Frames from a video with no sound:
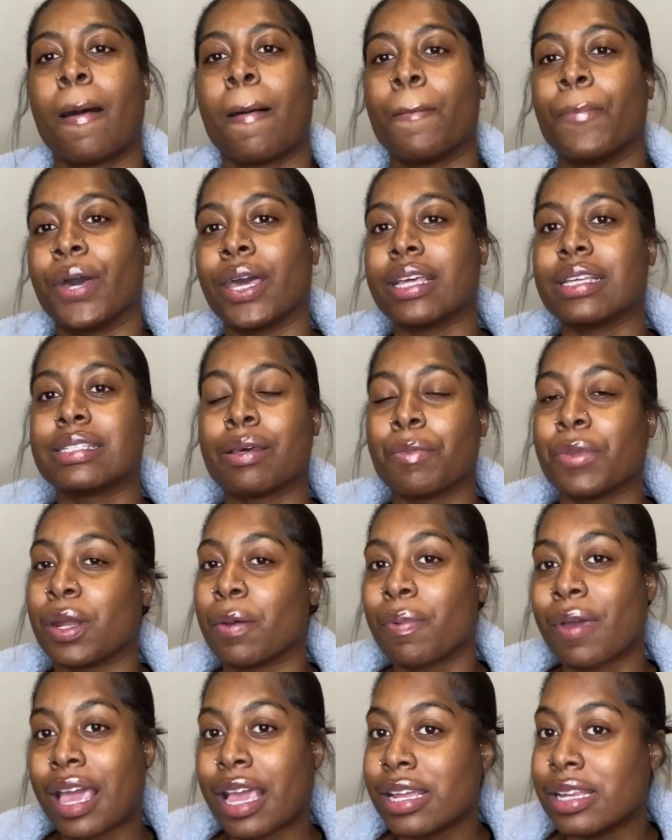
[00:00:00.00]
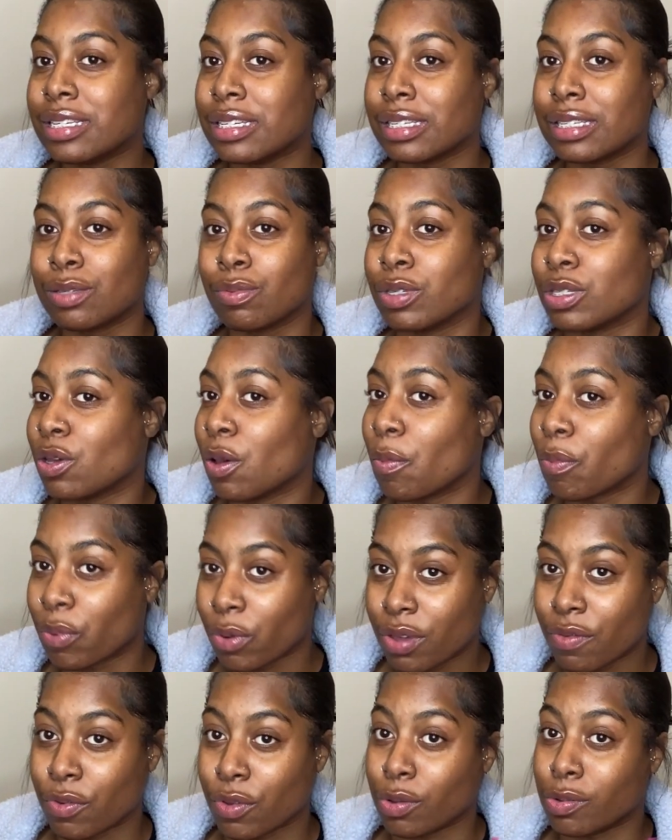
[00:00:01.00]
but some of the pages was on
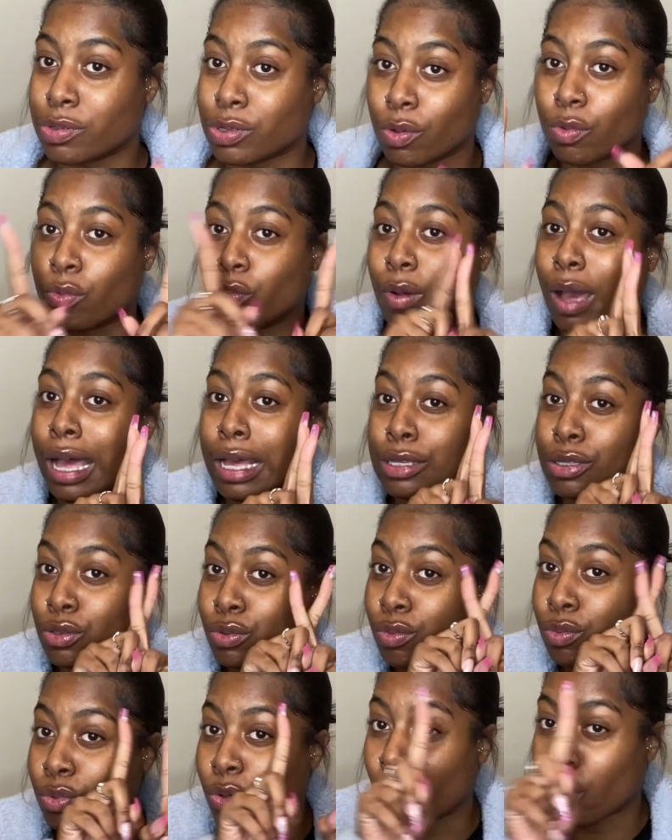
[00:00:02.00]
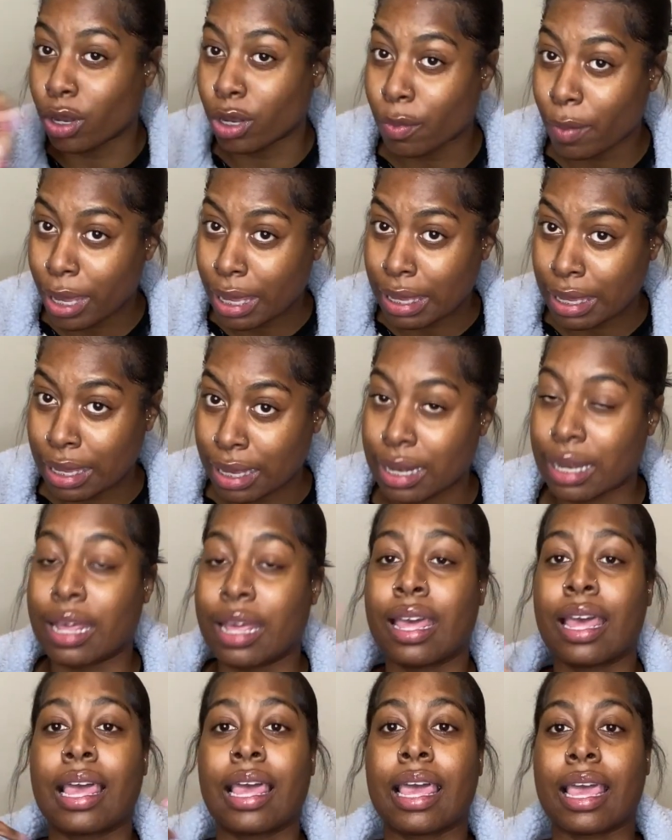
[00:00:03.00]
preview. So I zoomed all the way in
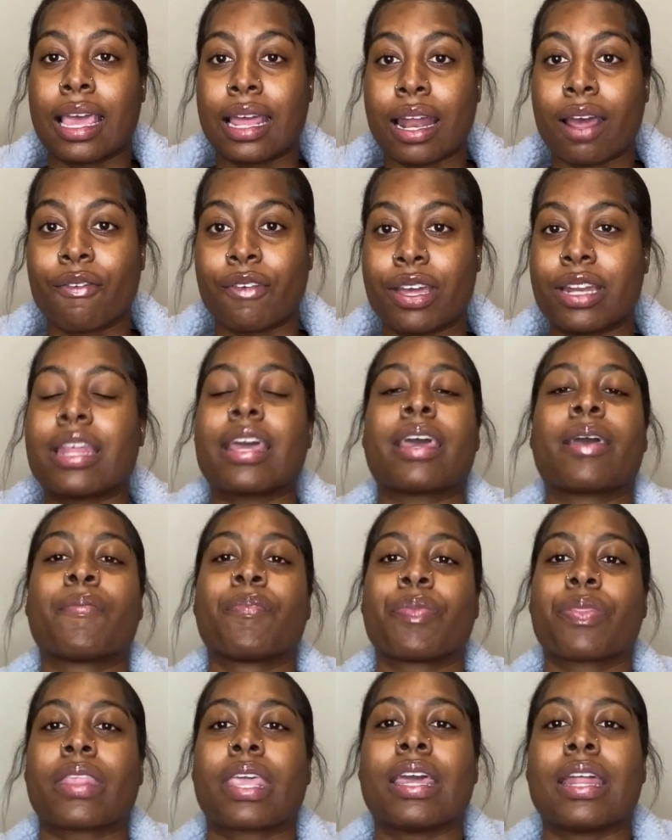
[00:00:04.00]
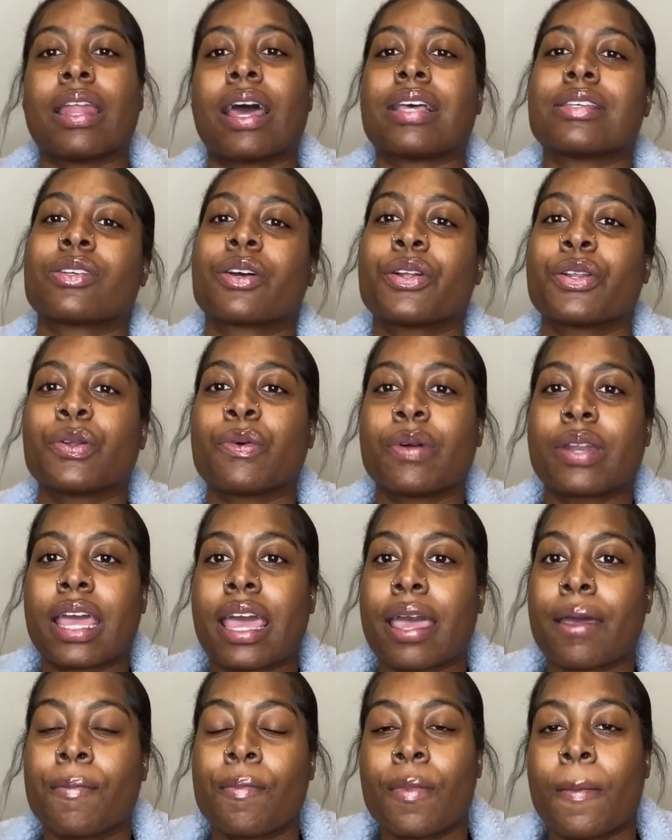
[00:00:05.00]
and I read it. And I started doing
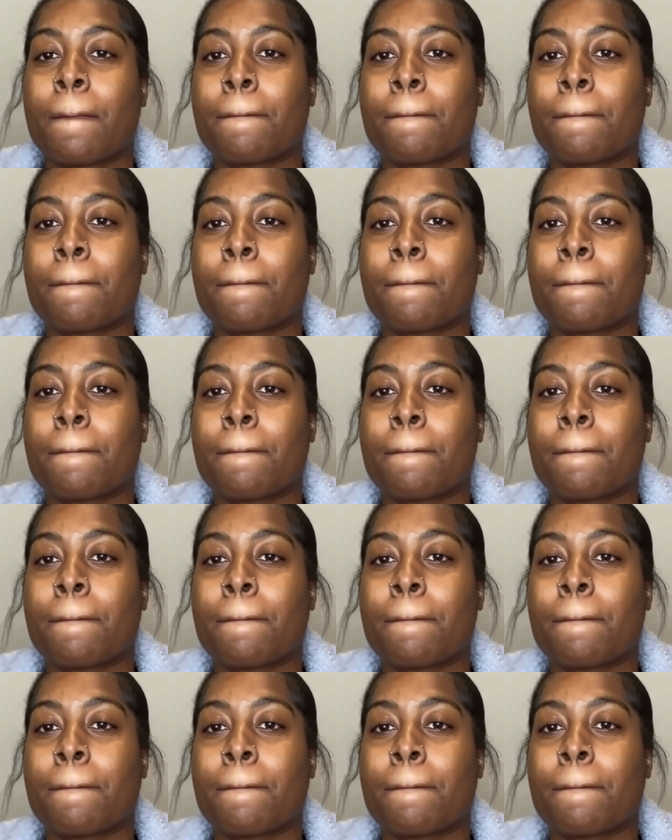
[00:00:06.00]
that.